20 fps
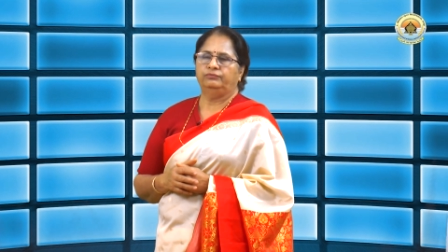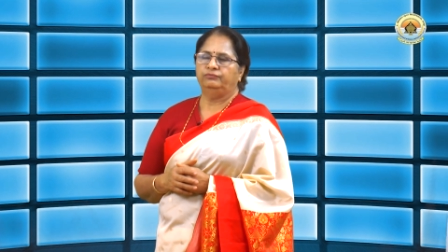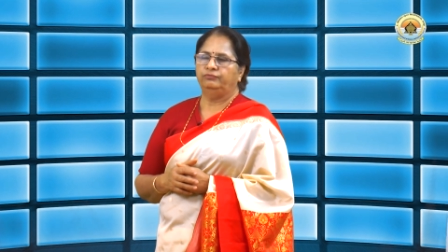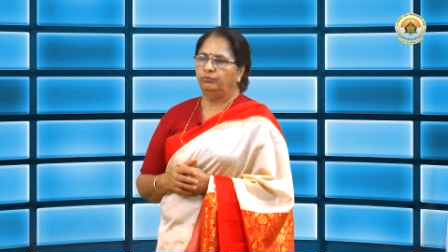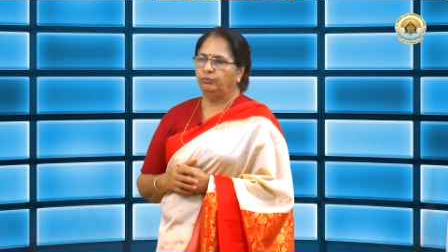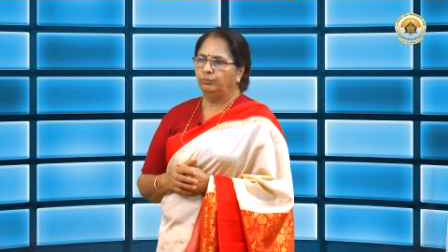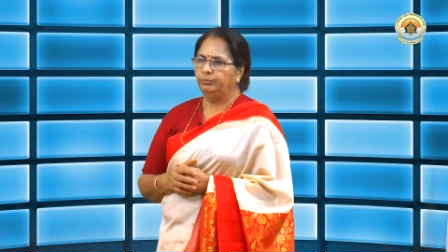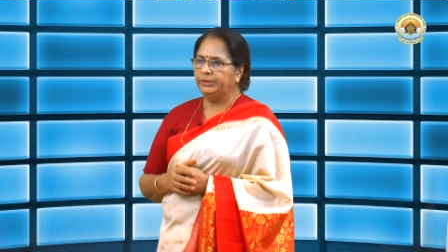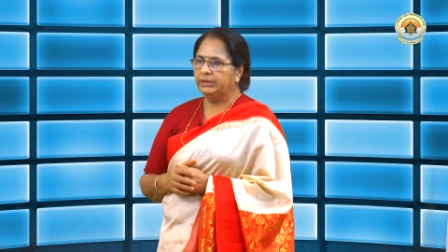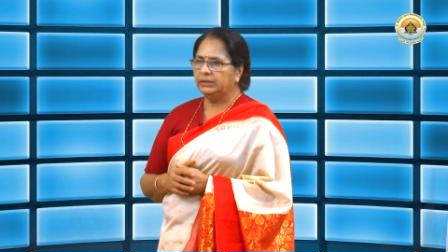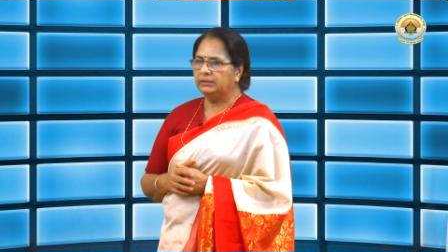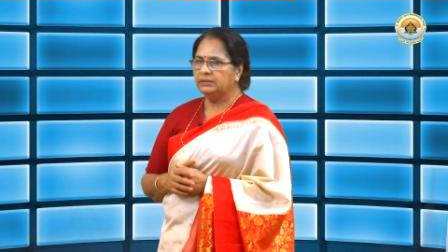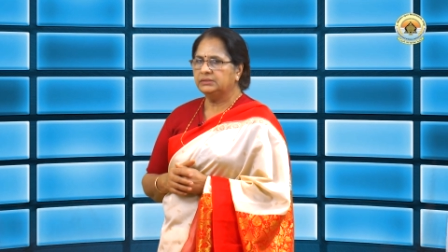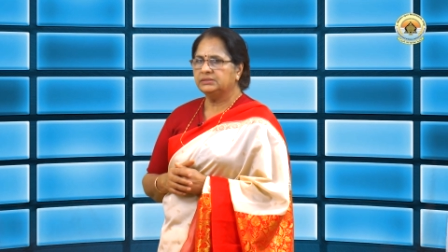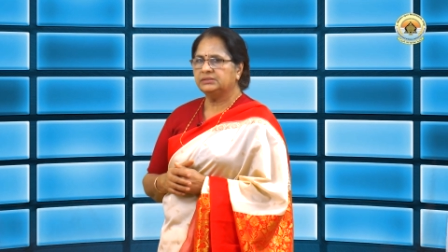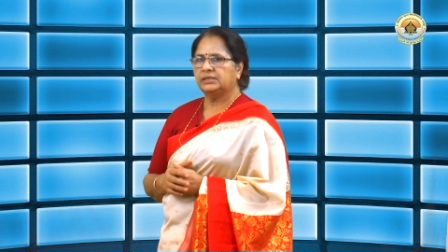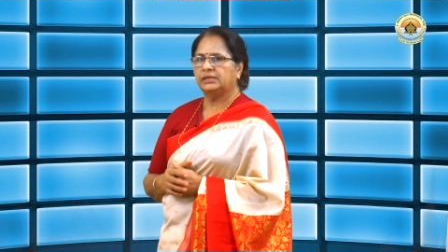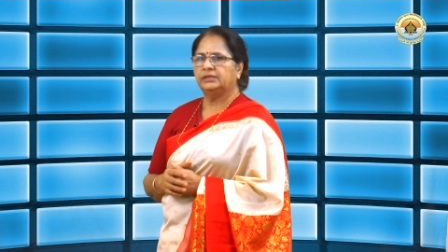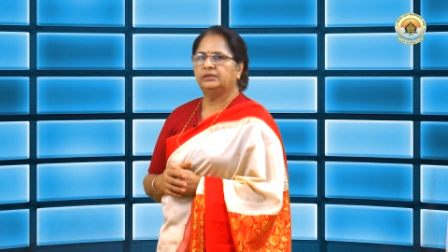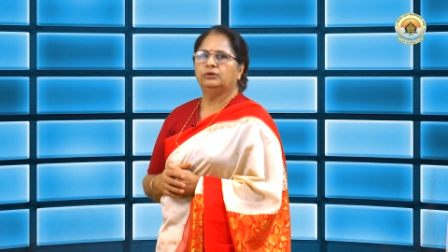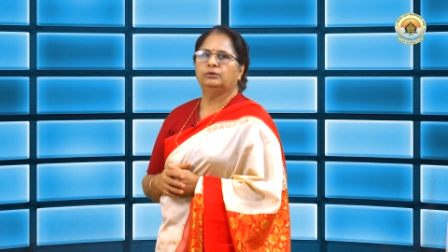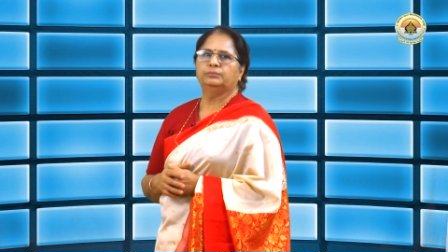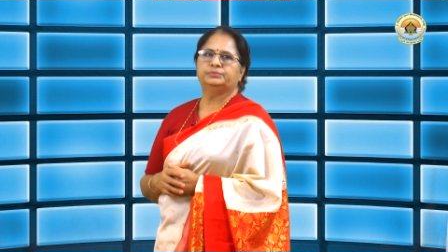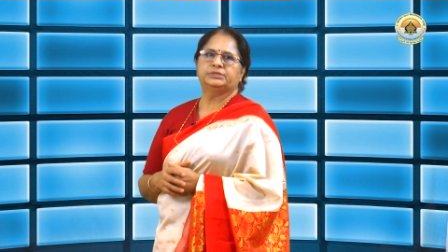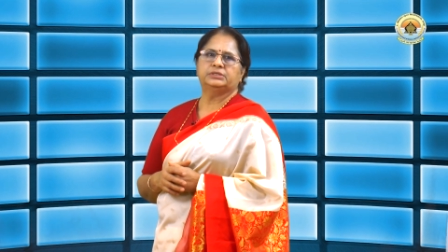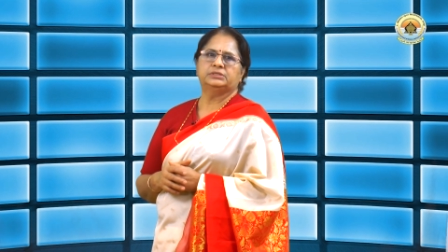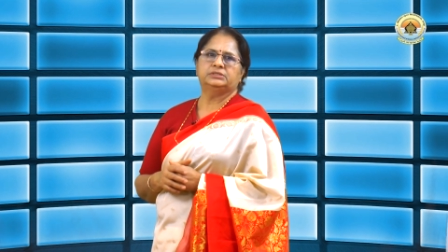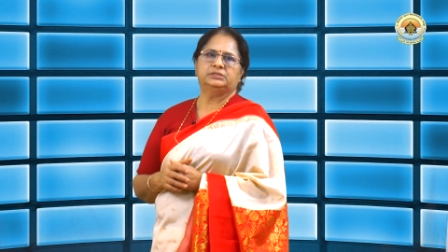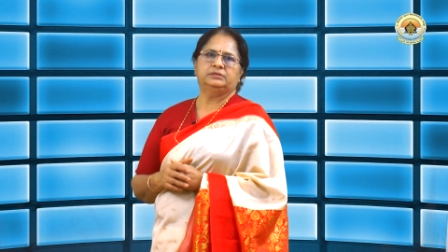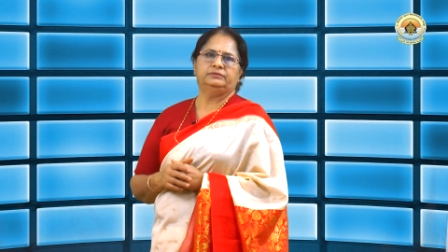phobias and
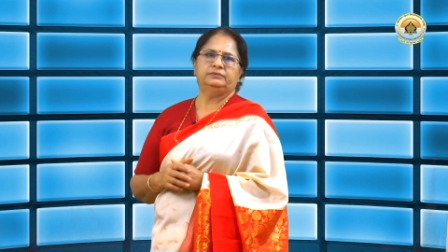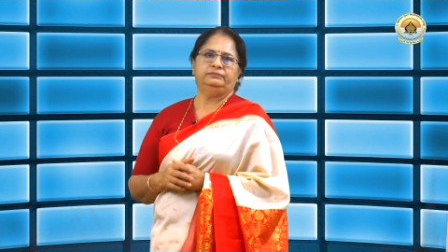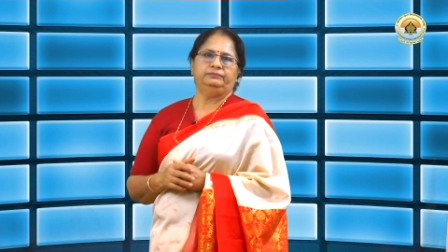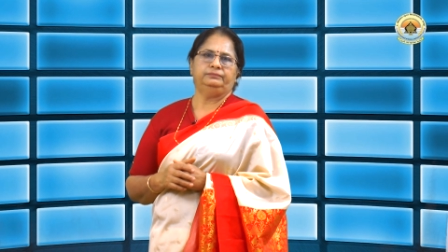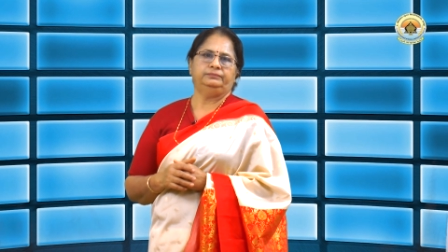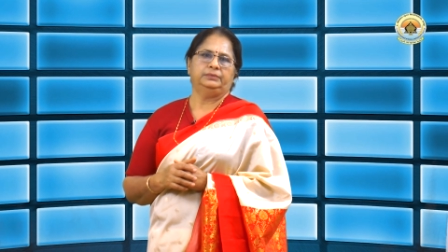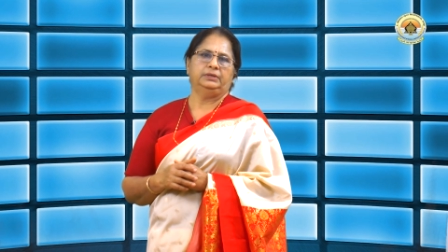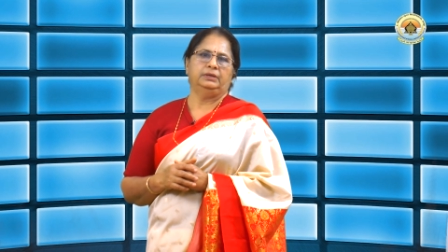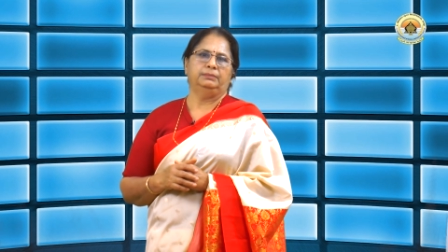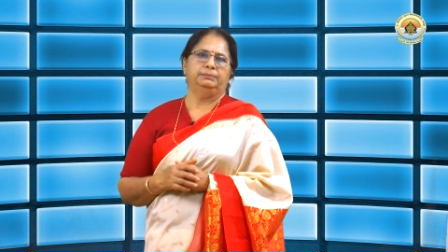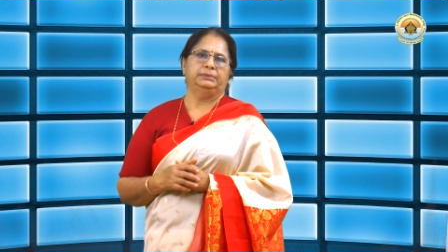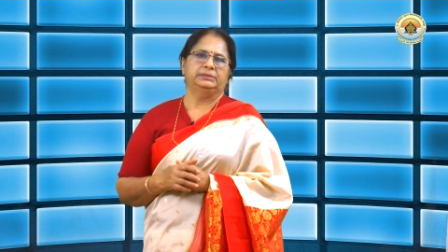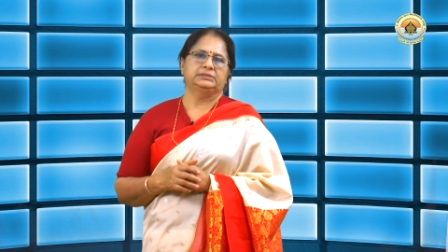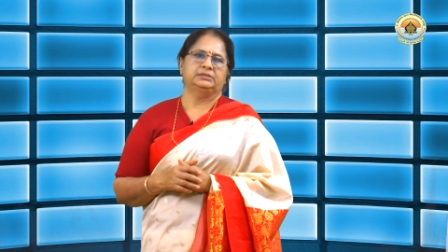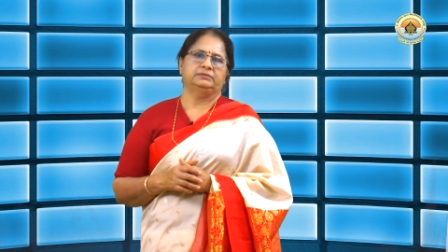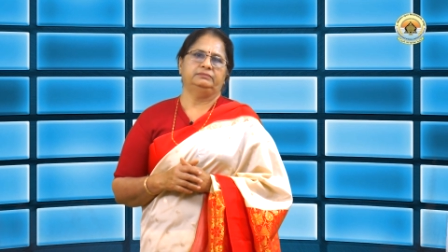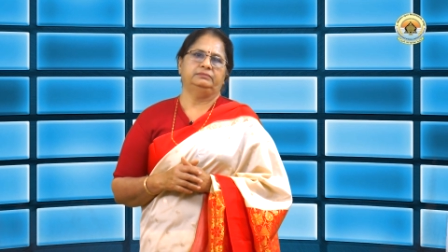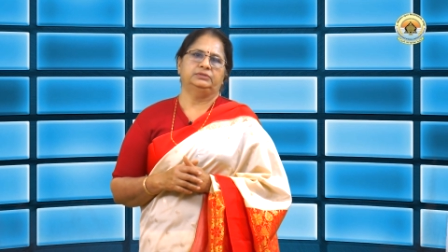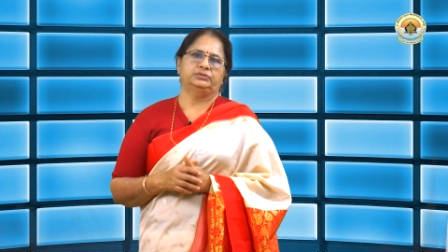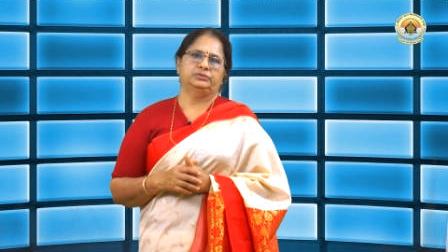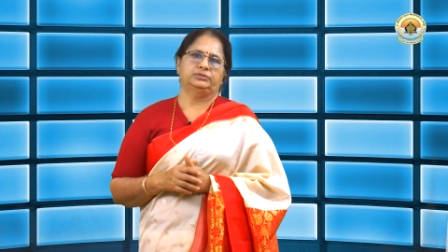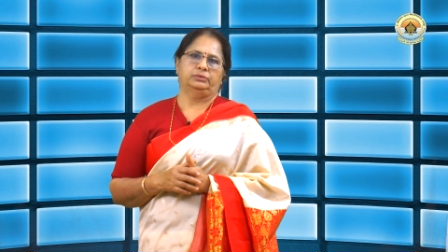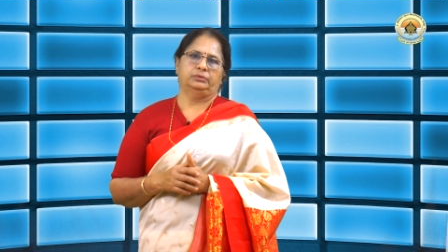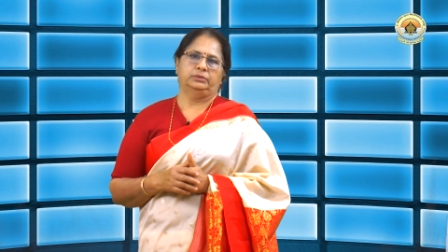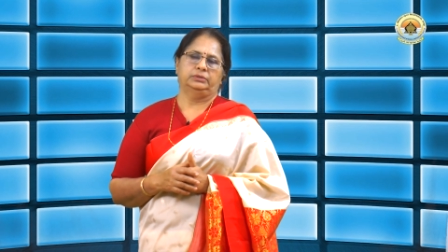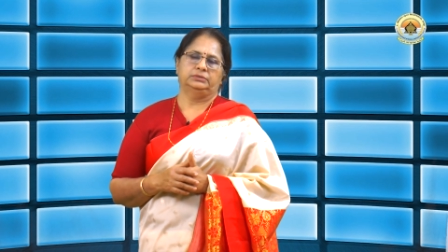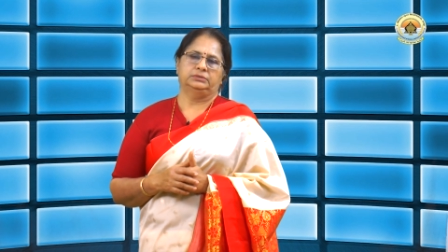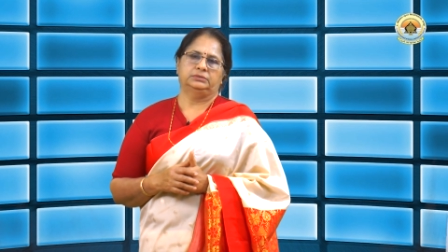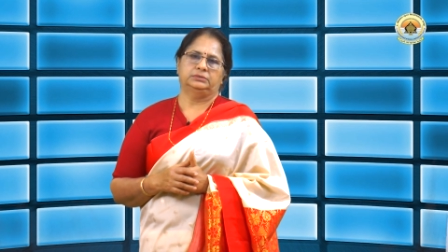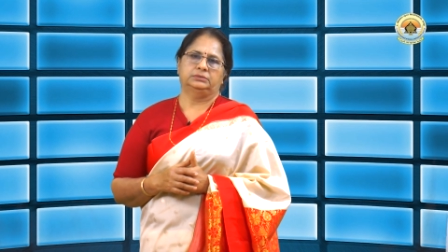obsessive compulsive
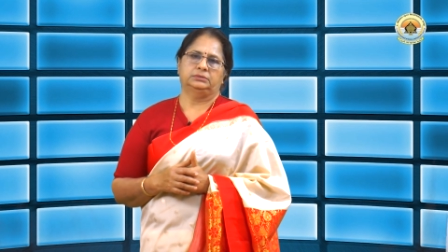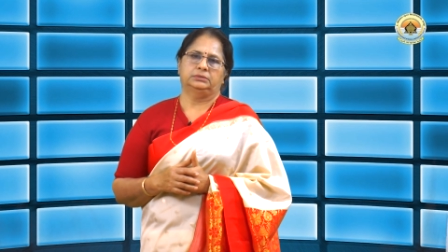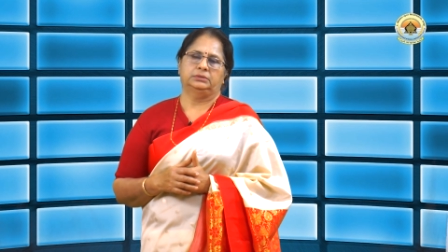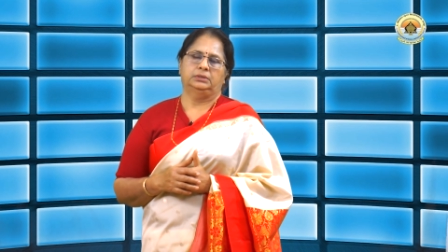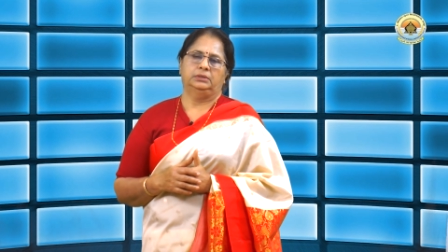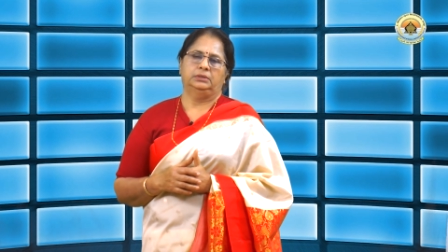disorders.